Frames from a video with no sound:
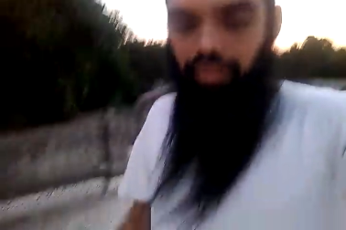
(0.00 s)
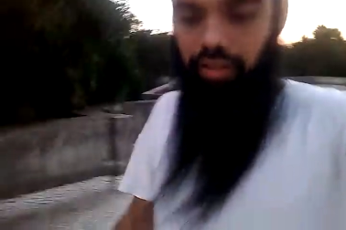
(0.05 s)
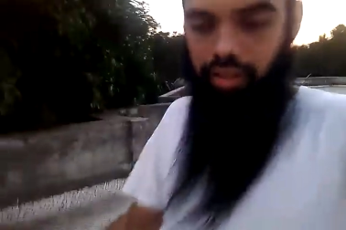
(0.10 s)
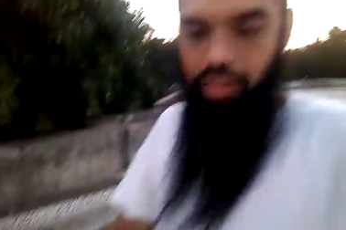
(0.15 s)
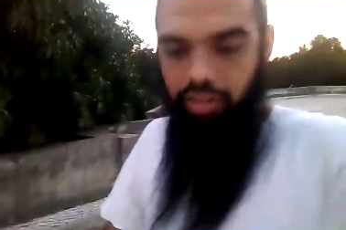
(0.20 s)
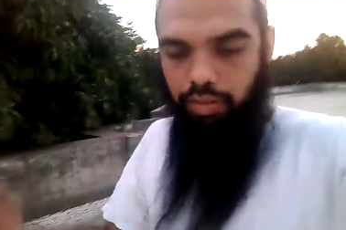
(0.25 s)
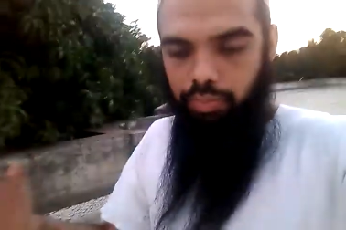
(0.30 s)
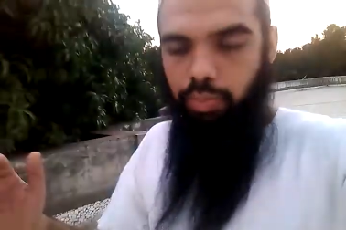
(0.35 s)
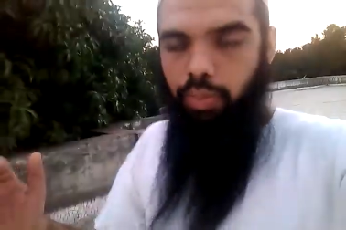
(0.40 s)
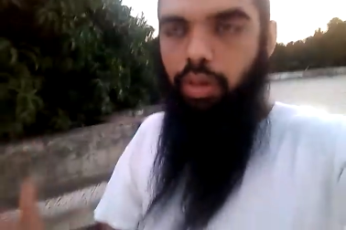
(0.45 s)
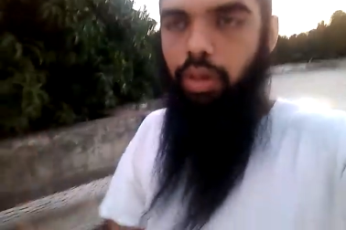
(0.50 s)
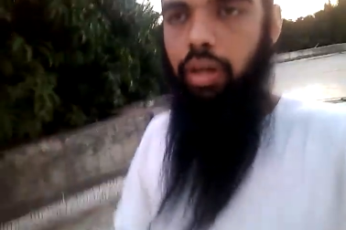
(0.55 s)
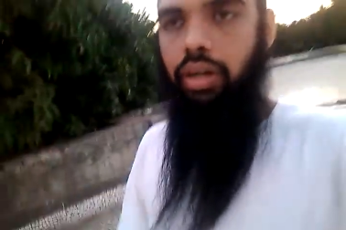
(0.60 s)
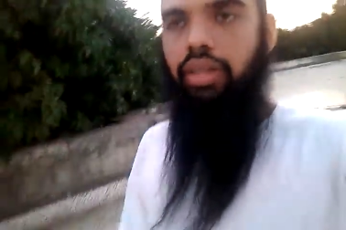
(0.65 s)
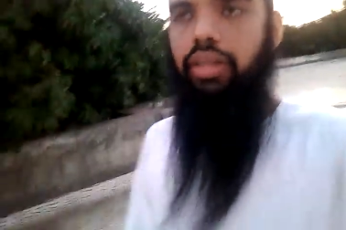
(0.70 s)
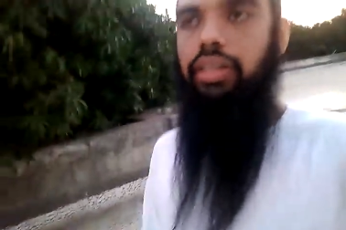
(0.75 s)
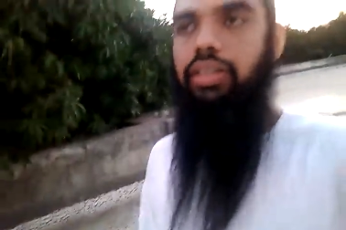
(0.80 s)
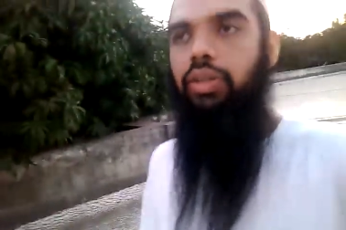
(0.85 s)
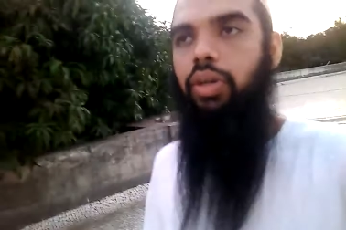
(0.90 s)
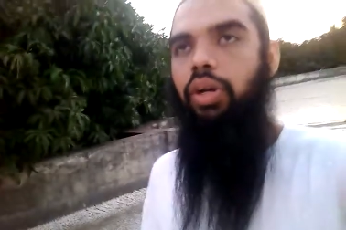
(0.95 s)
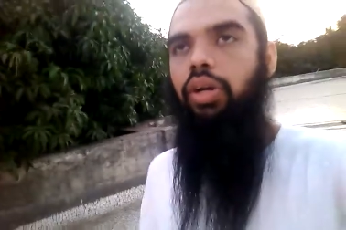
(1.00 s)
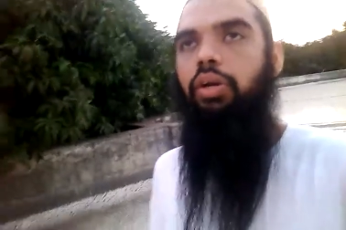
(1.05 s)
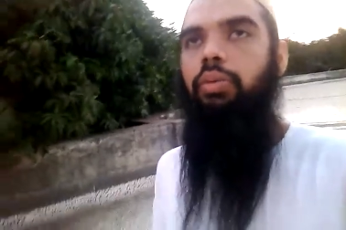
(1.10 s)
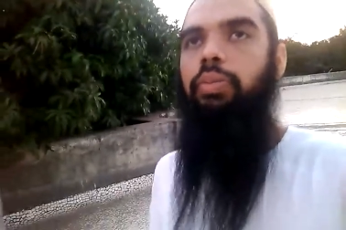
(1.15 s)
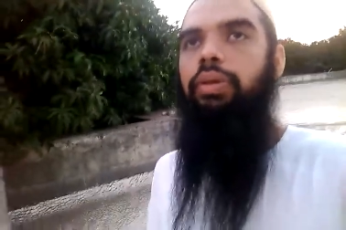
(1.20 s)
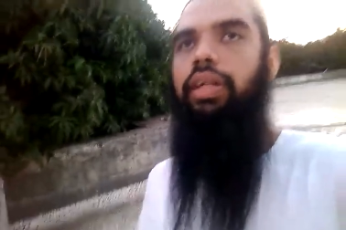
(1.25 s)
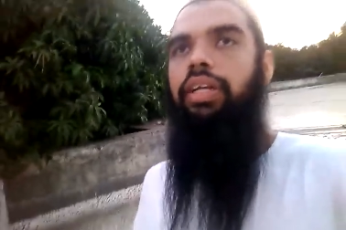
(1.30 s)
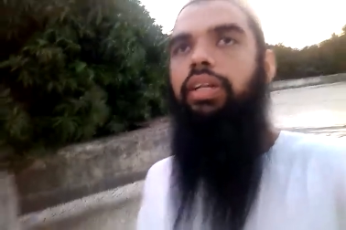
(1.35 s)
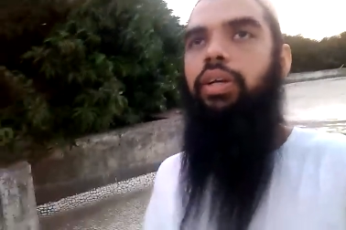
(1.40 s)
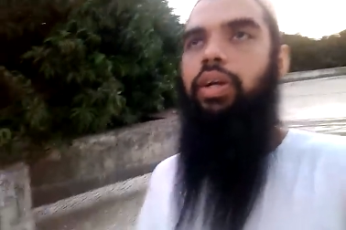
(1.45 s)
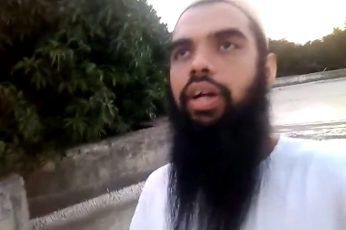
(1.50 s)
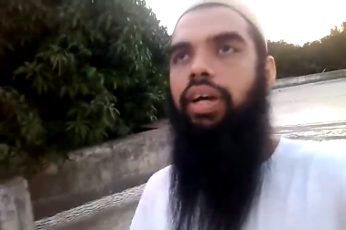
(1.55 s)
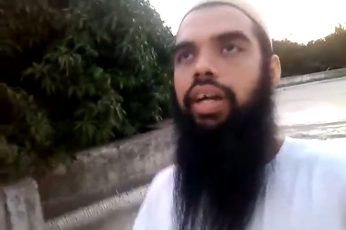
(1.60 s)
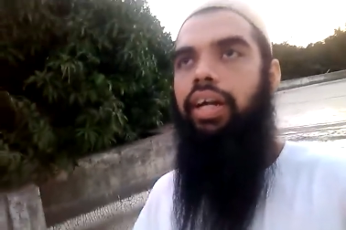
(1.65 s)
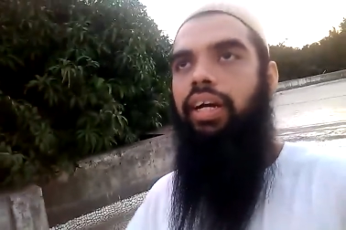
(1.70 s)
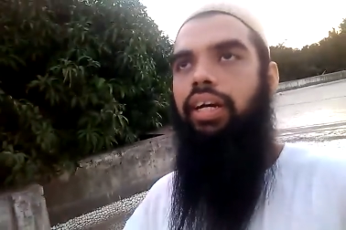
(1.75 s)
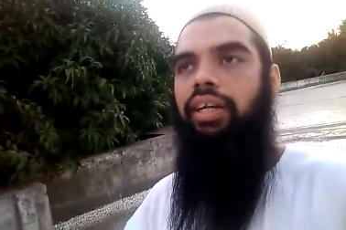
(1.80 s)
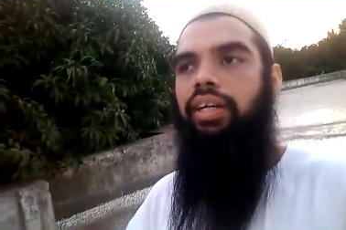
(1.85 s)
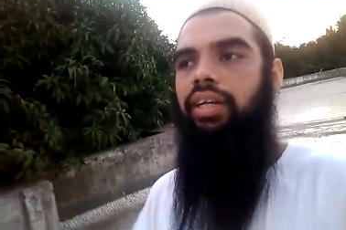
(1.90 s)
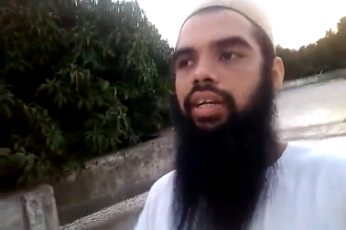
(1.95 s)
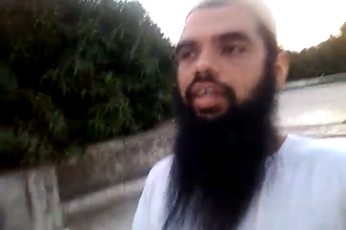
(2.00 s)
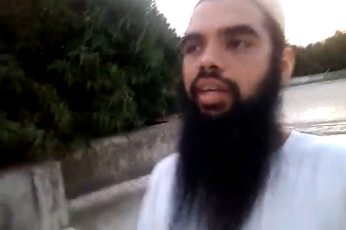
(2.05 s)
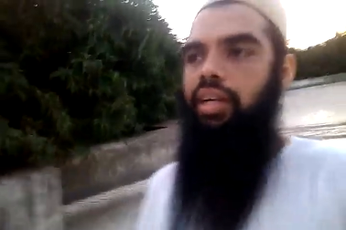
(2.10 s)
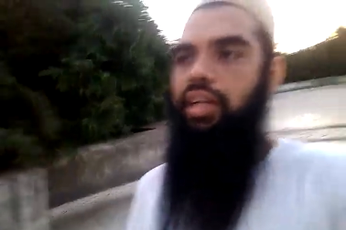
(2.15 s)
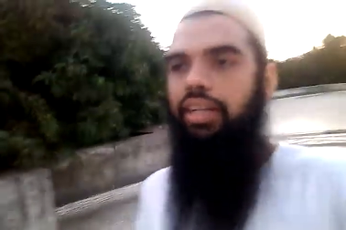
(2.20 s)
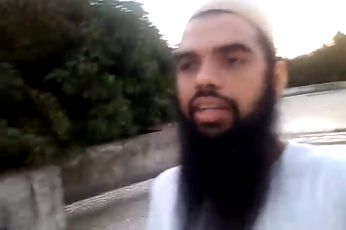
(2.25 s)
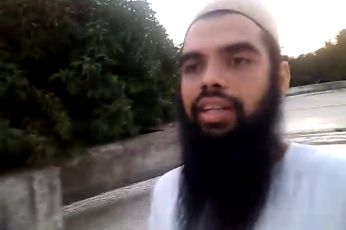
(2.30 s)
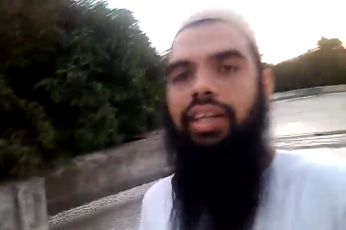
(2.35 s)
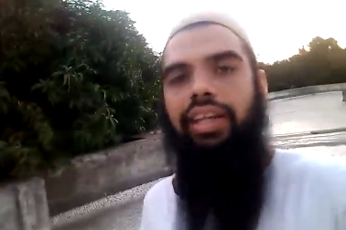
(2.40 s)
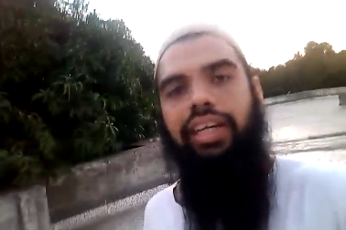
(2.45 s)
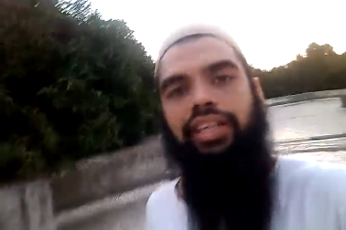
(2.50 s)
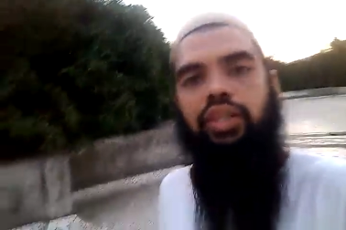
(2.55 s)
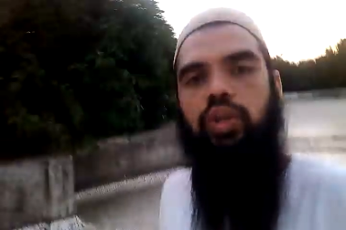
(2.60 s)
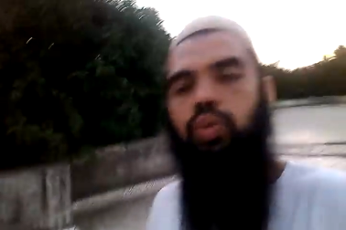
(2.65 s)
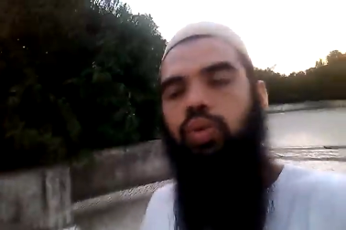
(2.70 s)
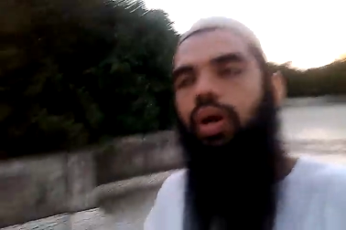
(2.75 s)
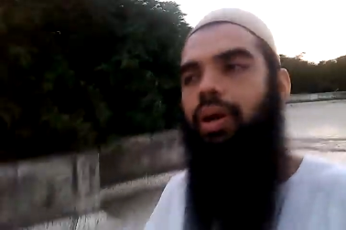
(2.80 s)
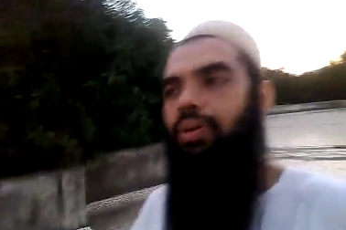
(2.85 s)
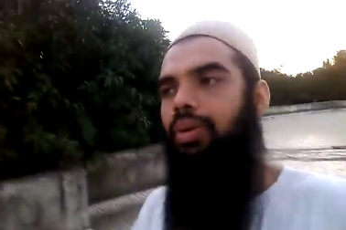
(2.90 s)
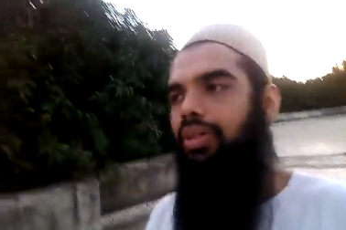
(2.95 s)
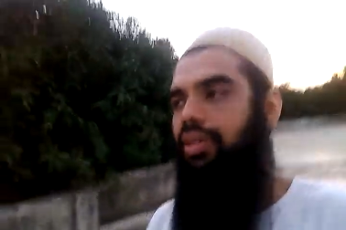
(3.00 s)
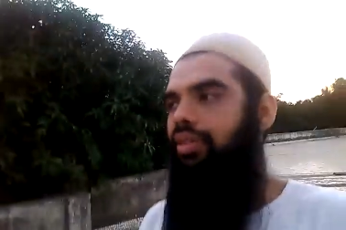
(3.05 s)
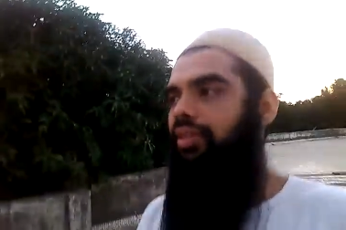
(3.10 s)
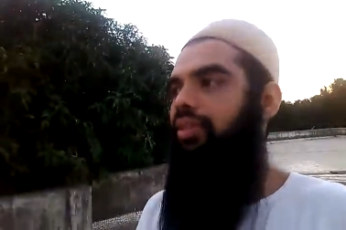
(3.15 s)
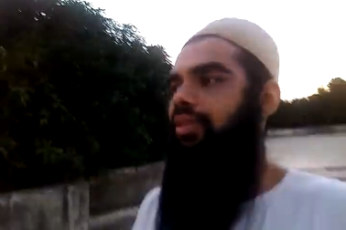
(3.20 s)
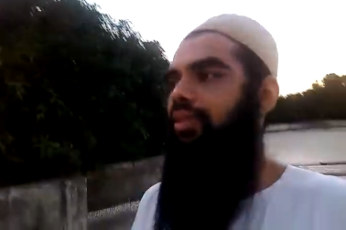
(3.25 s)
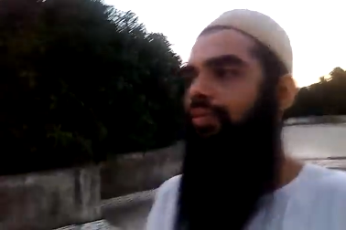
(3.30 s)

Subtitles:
this book is going to be in your head in the next 2 hours.